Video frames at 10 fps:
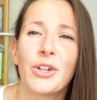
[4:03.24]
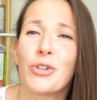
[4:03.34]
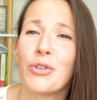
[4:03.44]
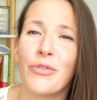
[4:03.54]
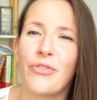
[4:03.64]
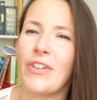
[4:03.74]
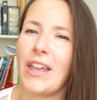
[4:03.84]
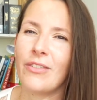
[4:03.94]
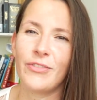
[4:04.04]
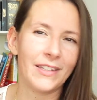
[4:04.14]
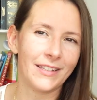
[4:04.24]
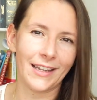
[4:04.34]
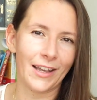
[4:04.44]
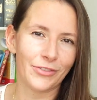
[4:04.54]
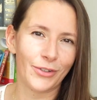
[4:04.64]
Je vais
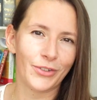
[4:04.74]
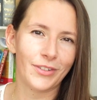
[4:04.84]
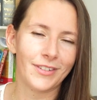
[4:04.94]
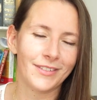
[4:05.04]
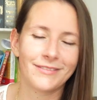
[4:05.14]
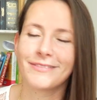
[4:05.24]
visiter la France.